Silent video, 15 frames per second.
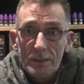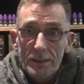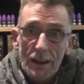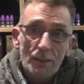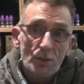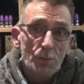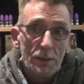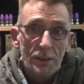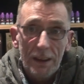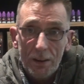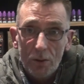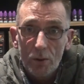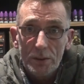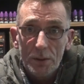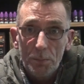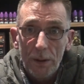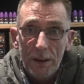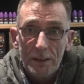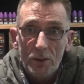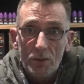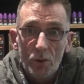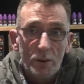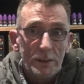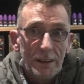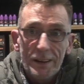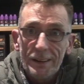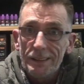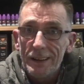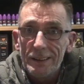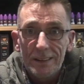That's what they got dependent on.
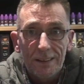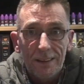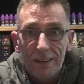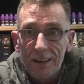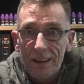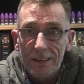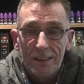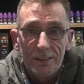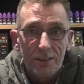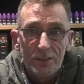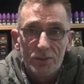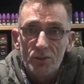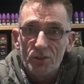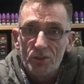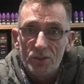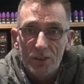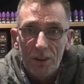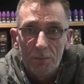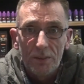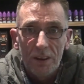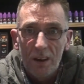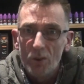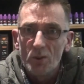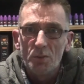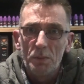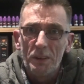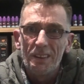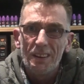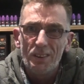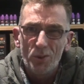They're addicted to the nicotine just as everybody else,
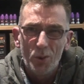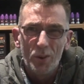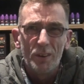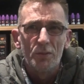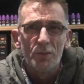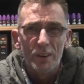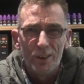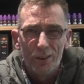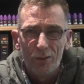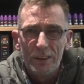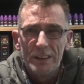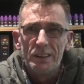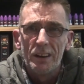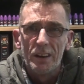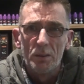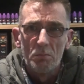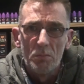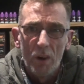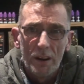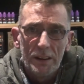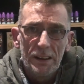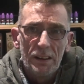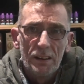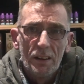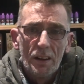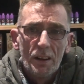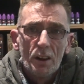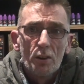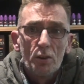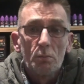but they're doing it for greed and money.
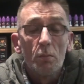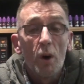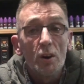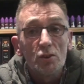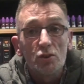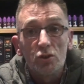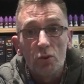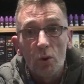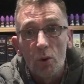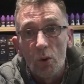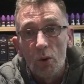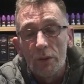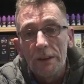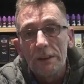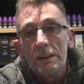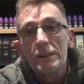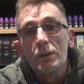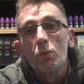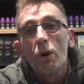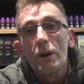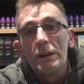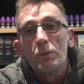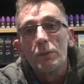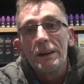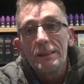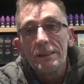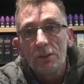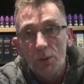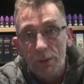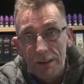Much so, they didn't want to
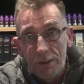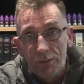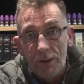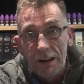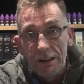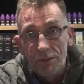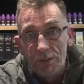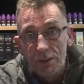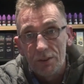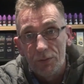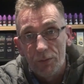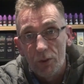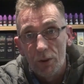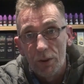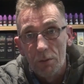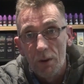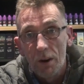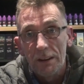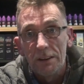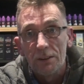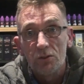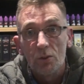wait the 25 years for all the money.